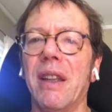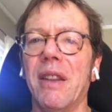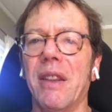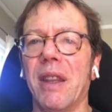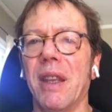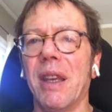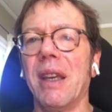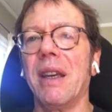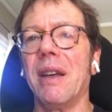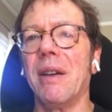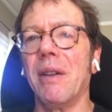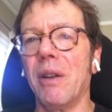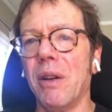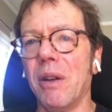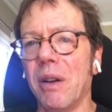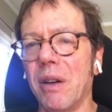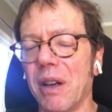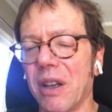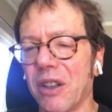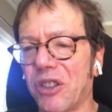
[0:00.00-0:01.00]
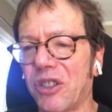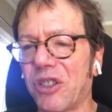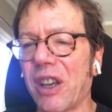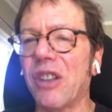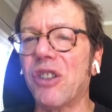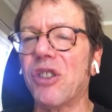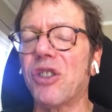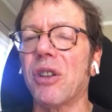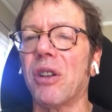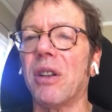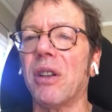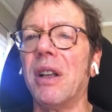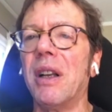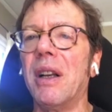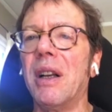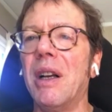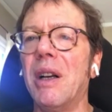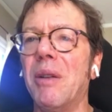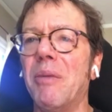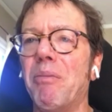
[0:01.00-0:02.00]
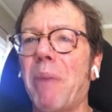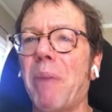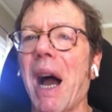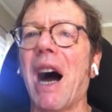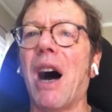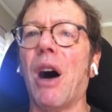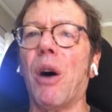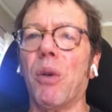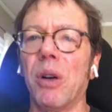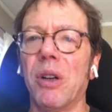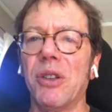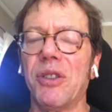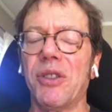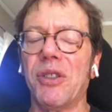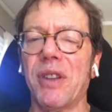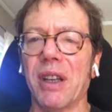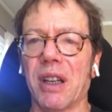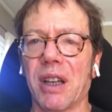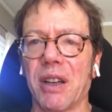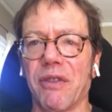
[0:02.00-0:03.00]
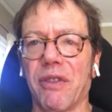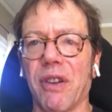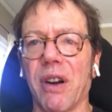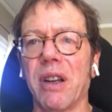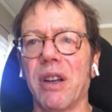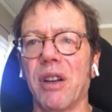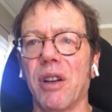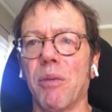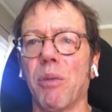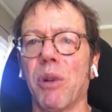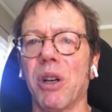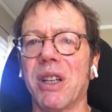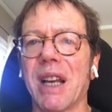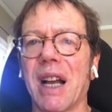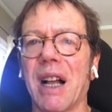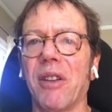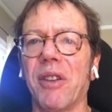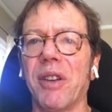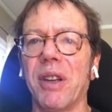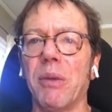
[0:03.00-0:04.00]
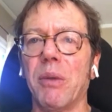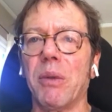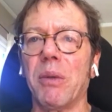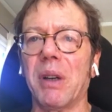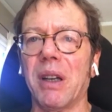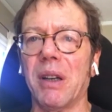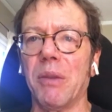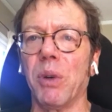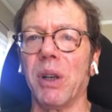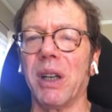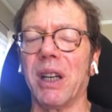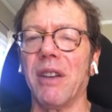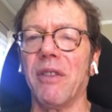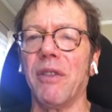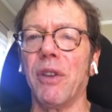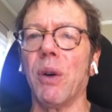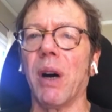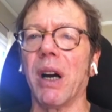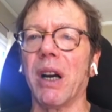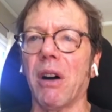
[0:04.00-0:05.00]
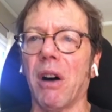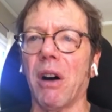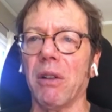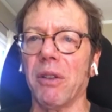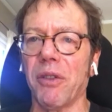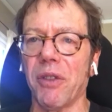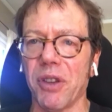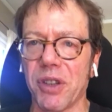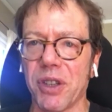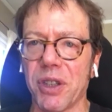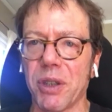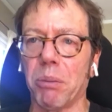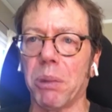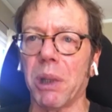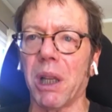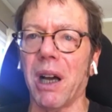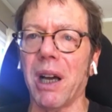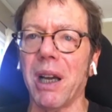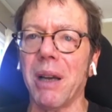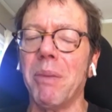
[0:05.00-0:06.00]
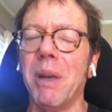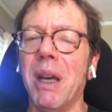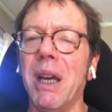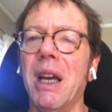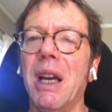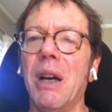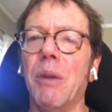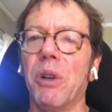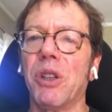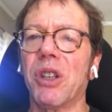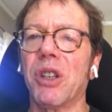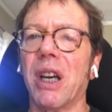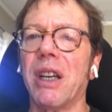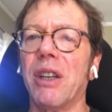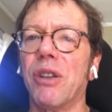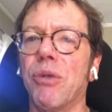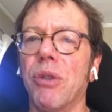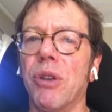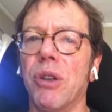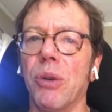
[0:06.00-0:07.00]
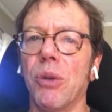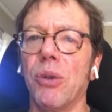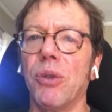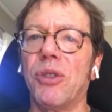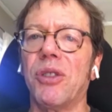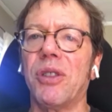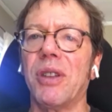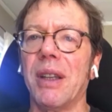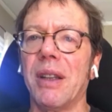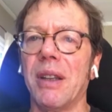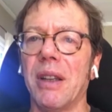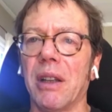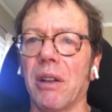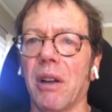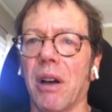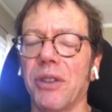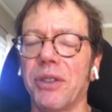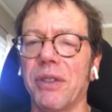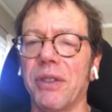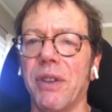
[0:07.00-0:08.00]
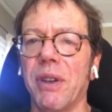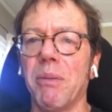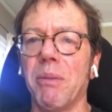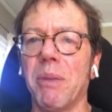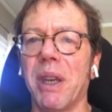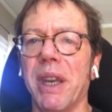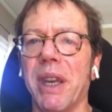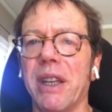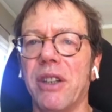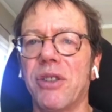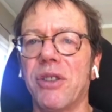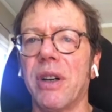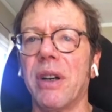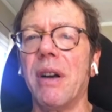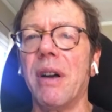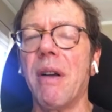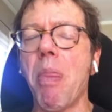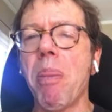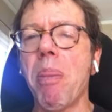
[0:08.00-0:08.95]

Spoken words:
the essential powers that confronting your mortality will give you. I call it the sublime, which I introduce in the laws of human nature.